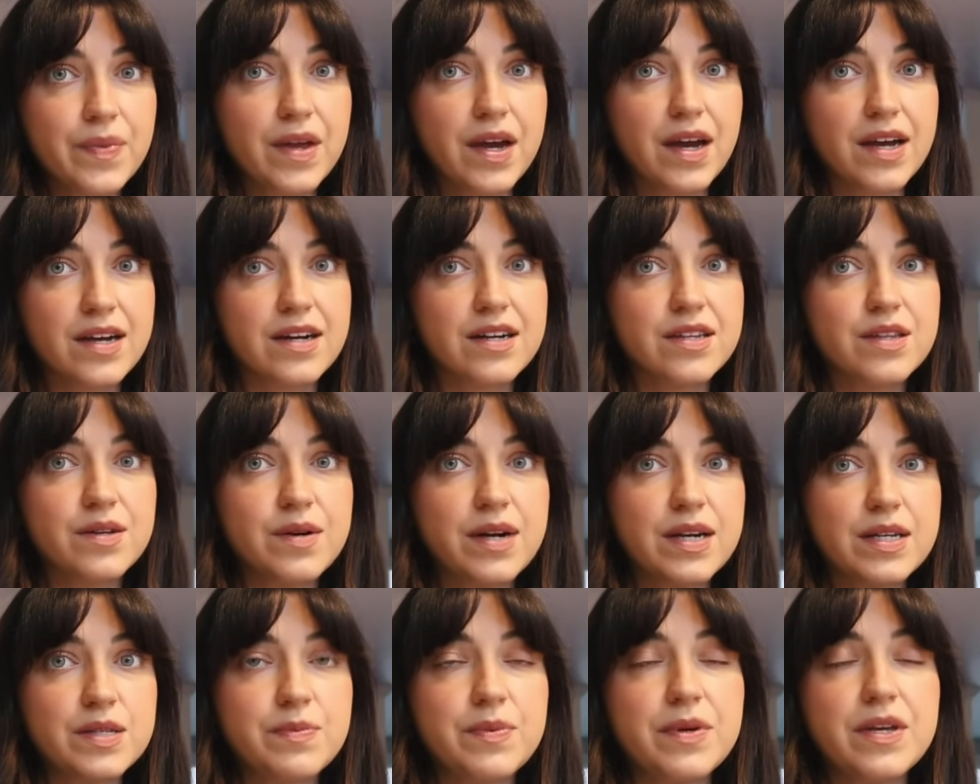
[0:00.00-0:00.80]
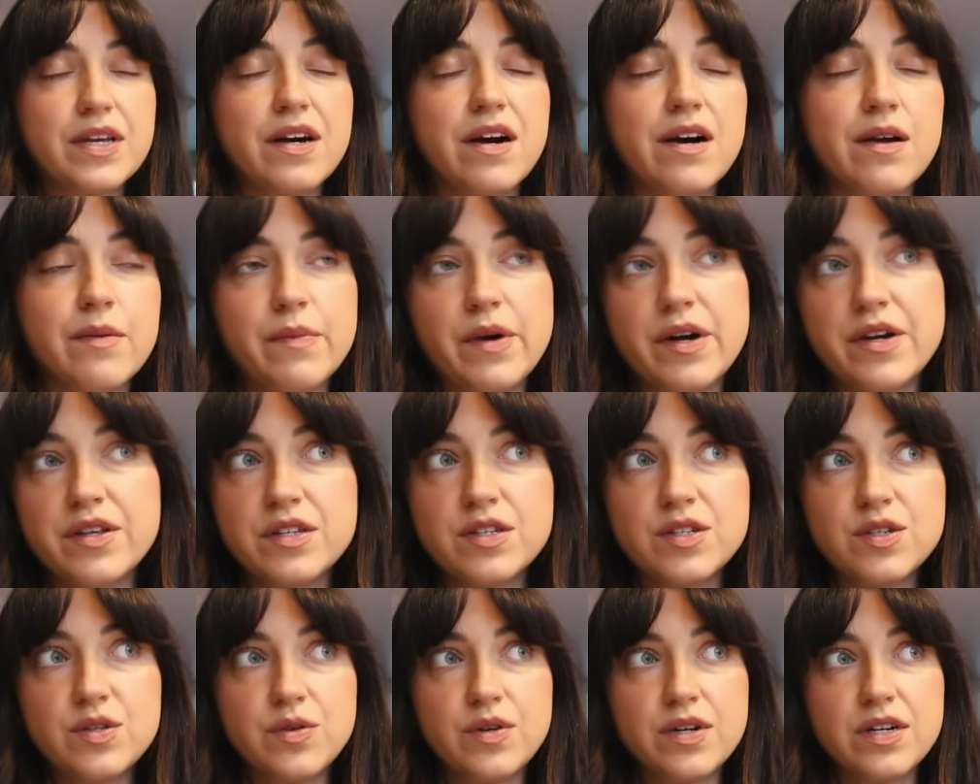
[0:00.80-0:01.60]
I got the recipe on Martha
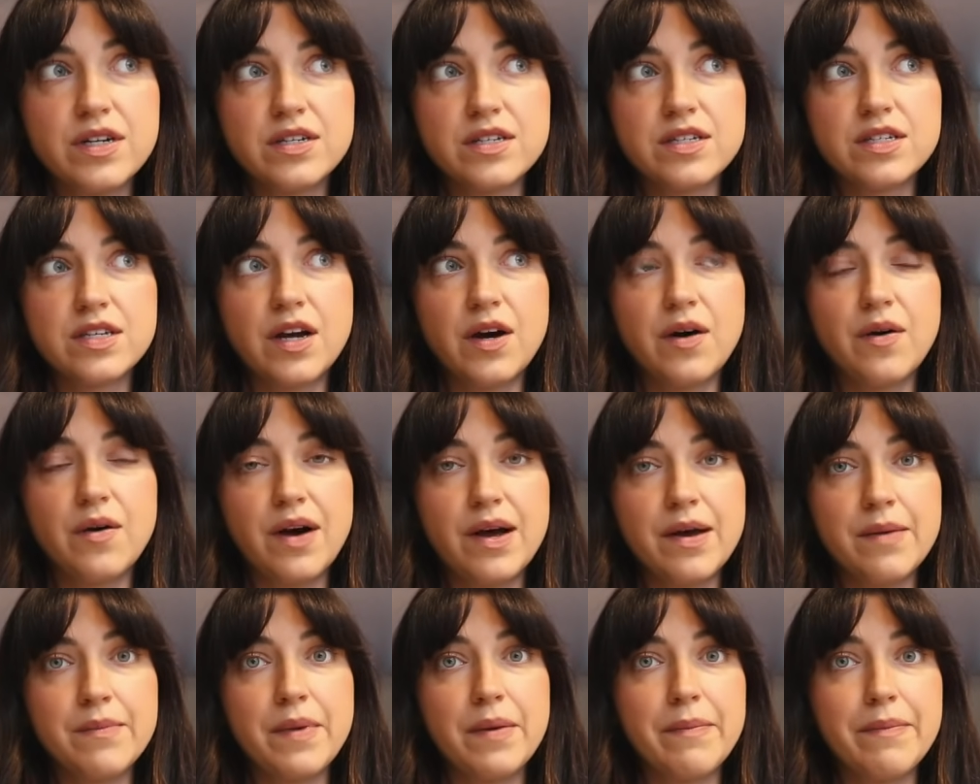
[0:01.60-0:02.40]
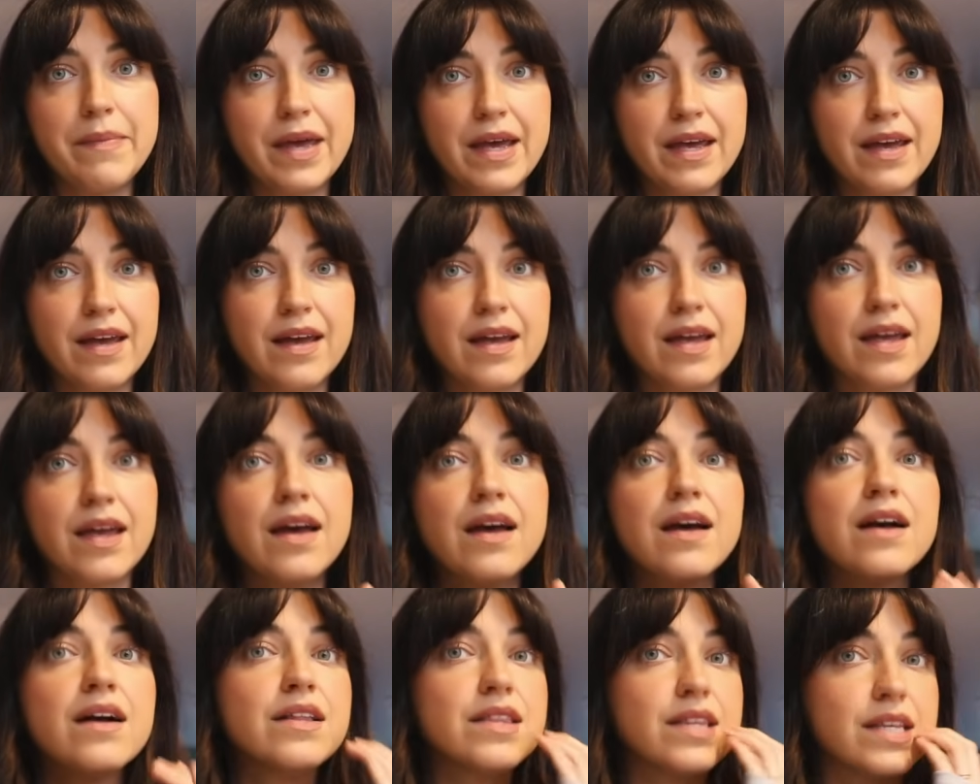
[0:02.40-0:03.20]
Stewart, so I'm making
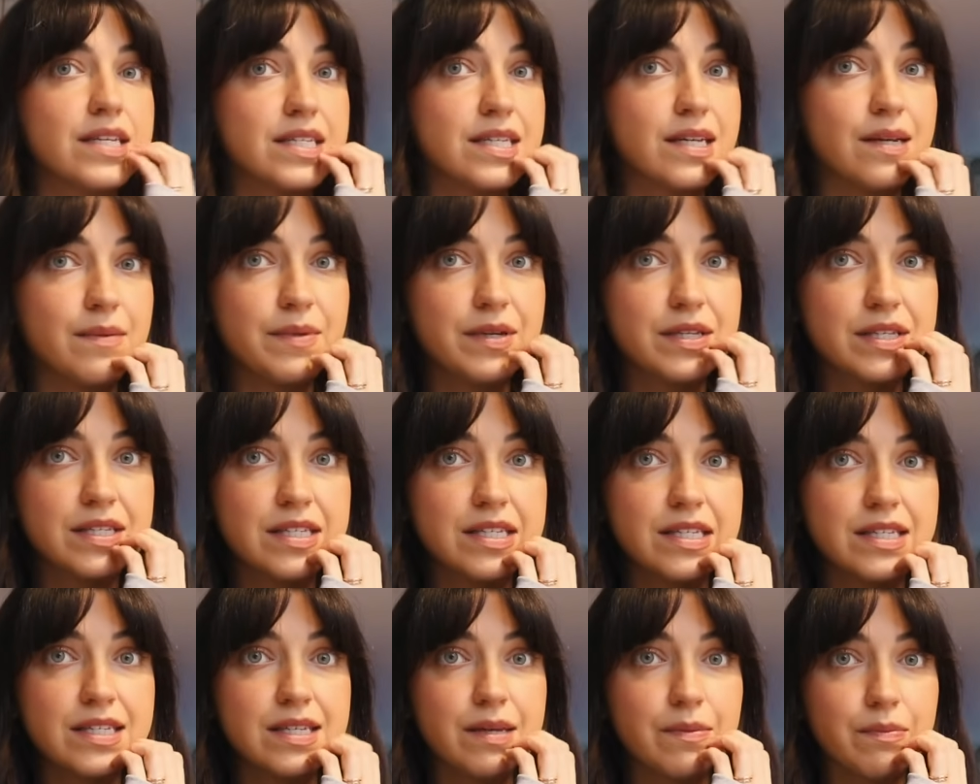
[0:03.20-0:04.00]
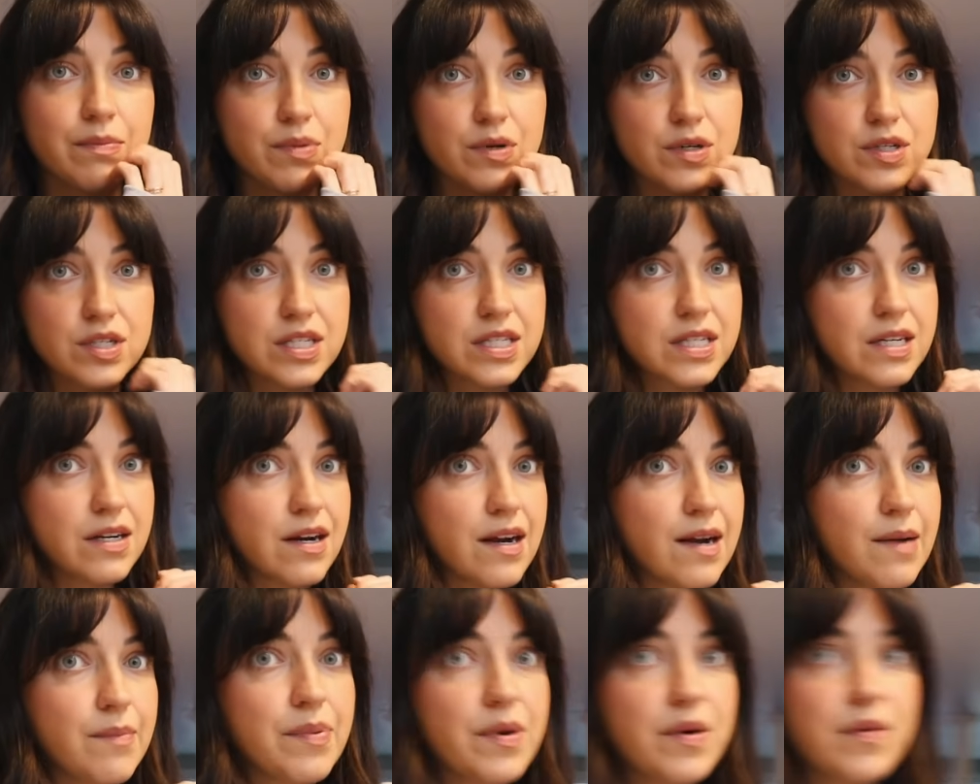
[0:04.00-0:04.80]
the cinnamon simple syrup